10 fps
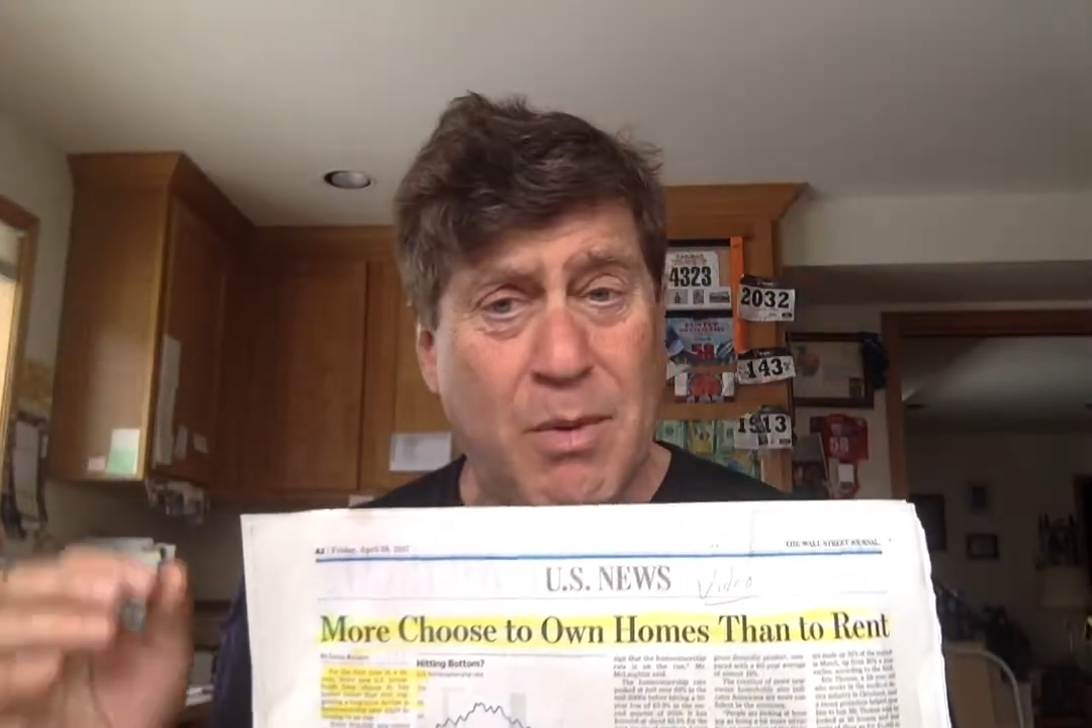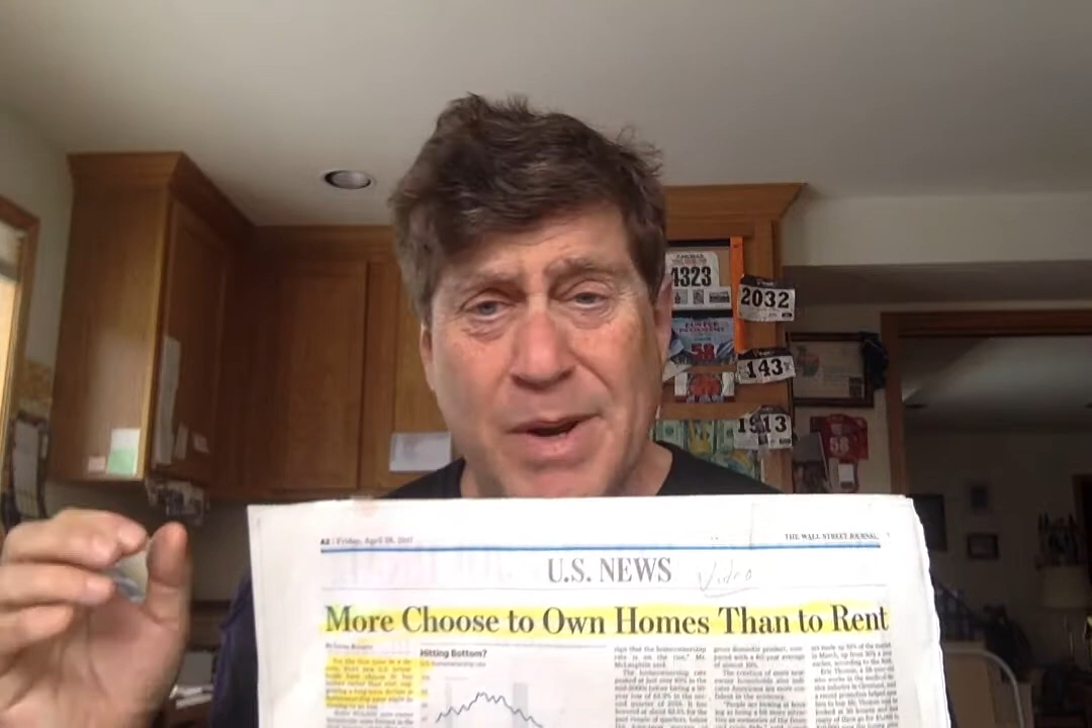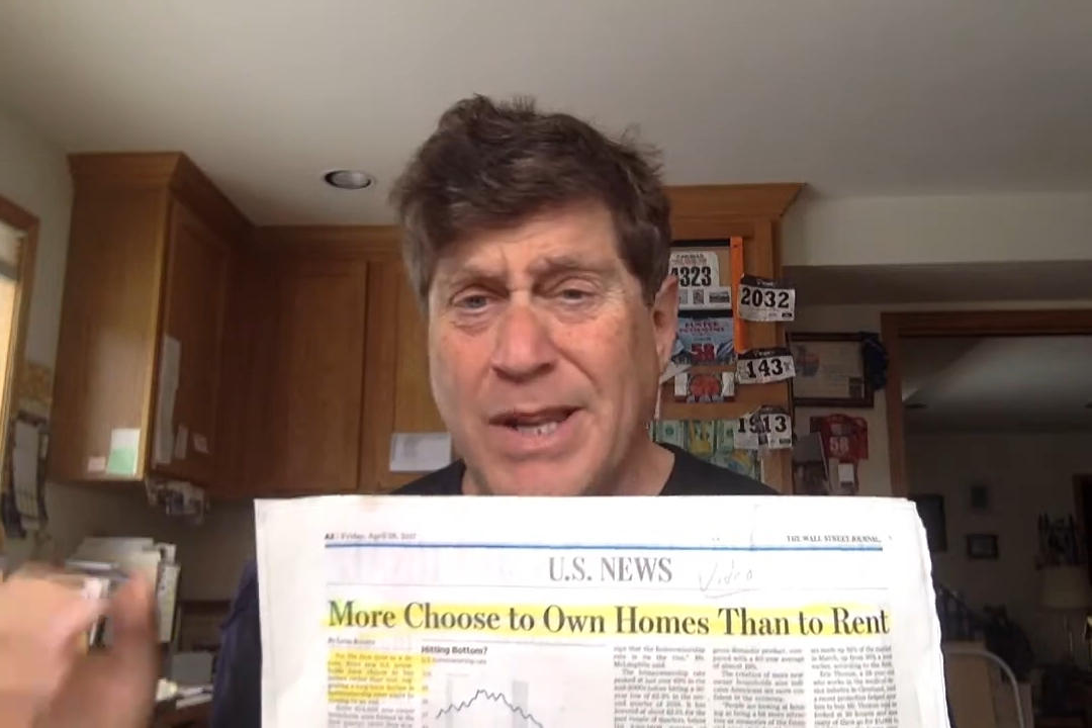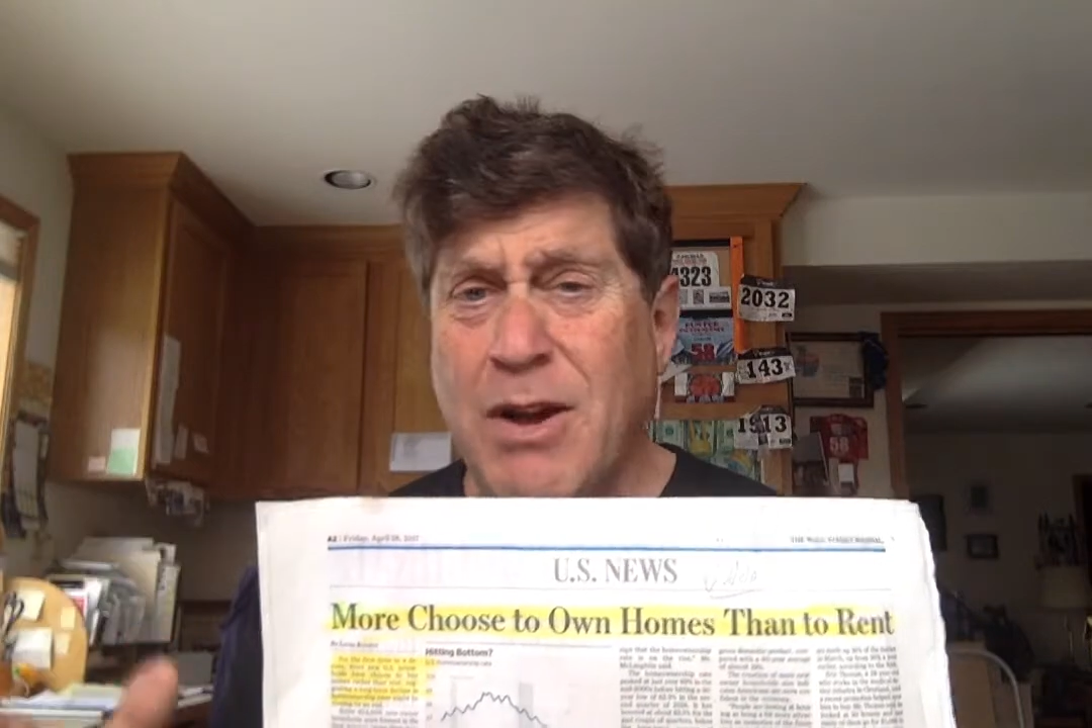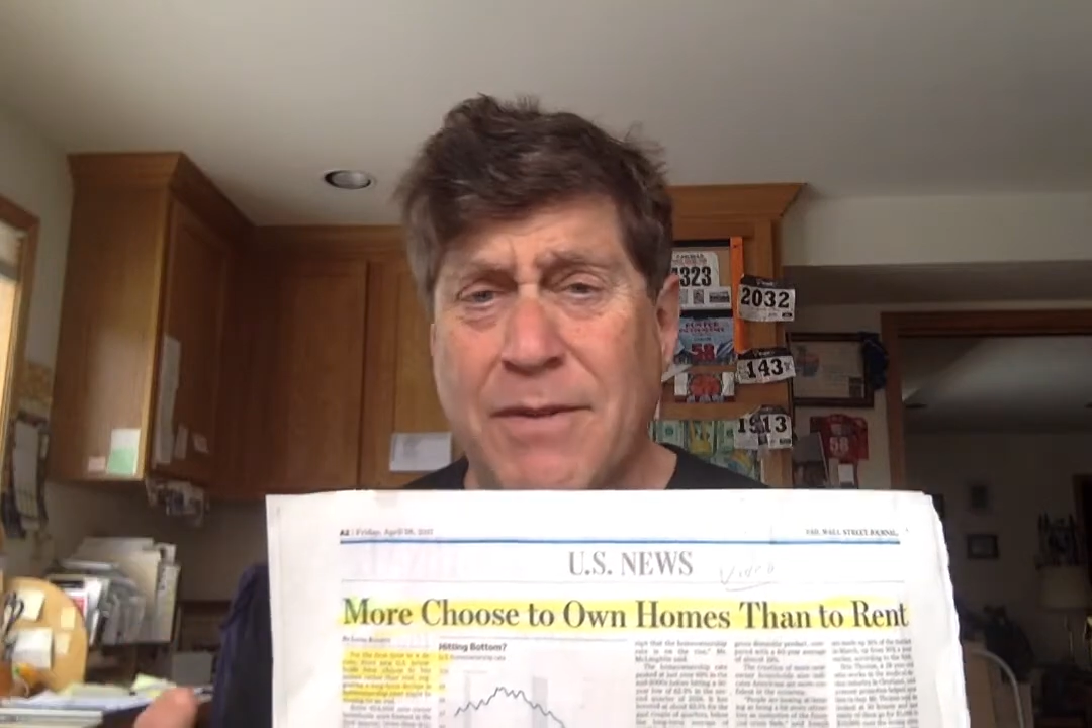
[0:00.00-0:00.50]

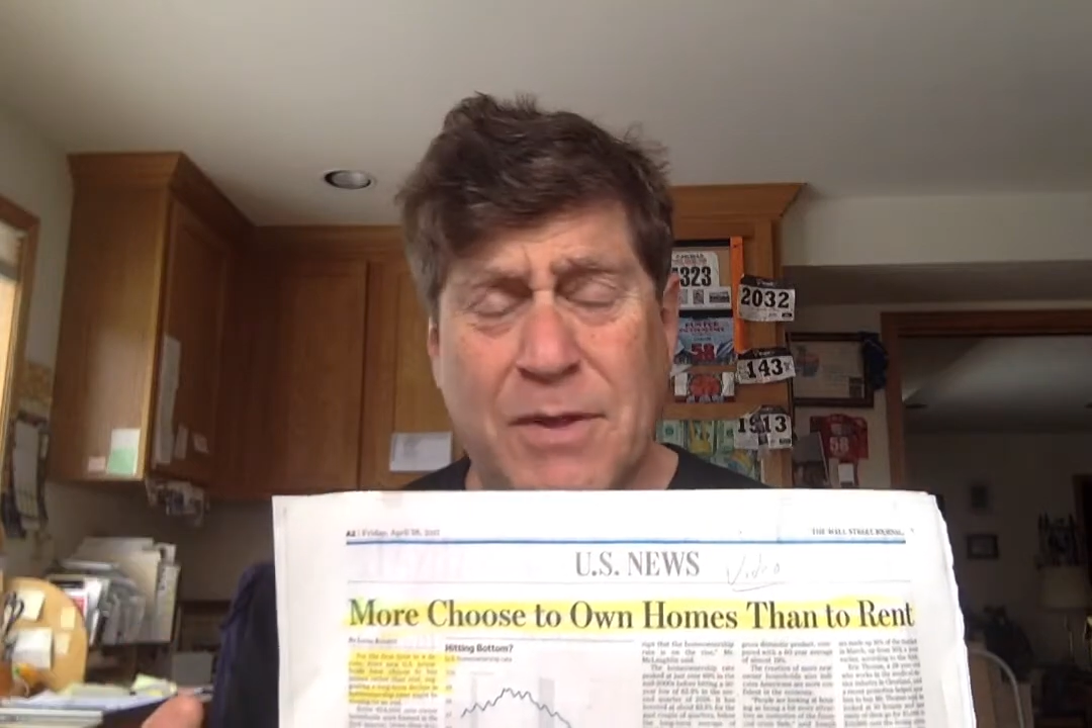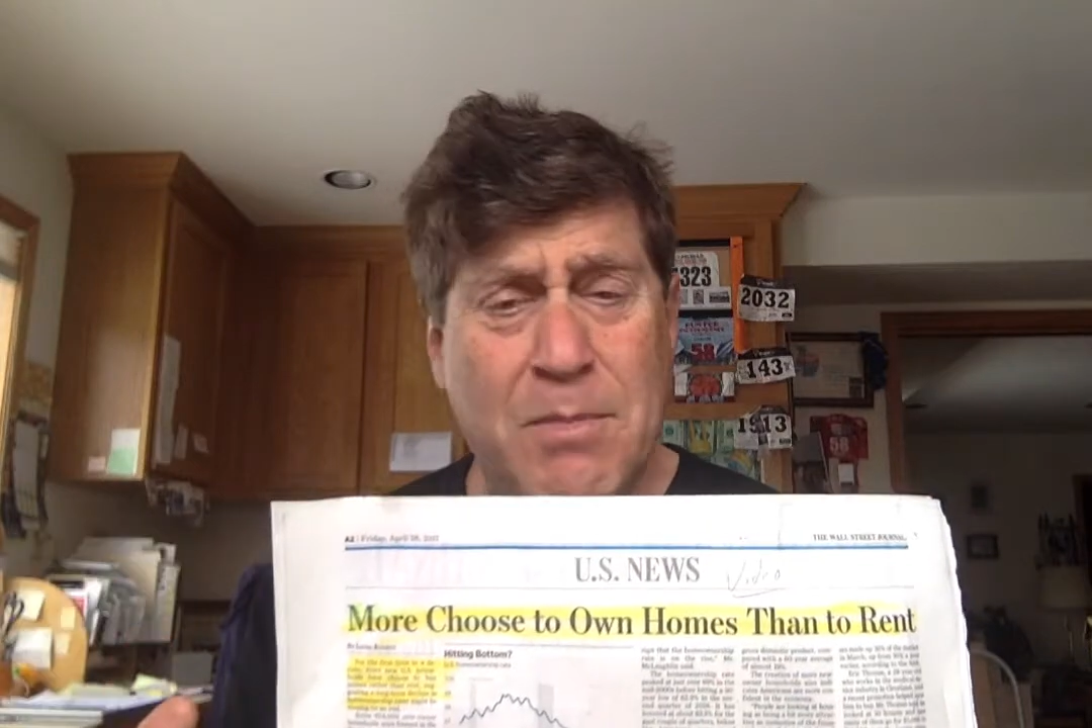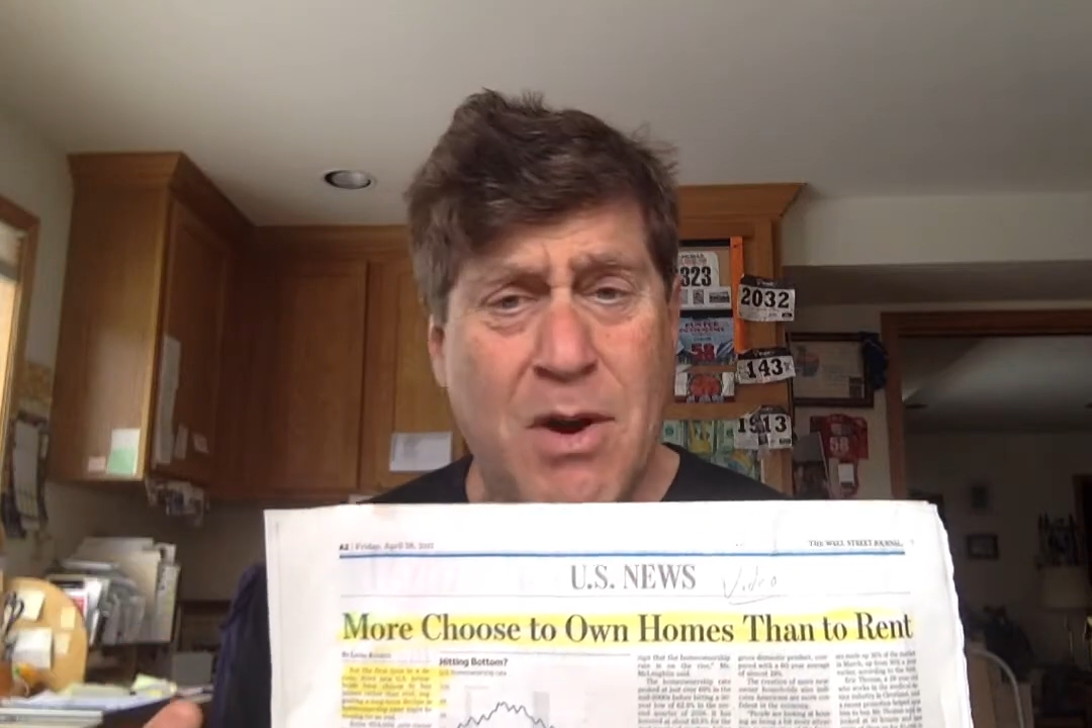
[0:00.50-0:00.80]
really off the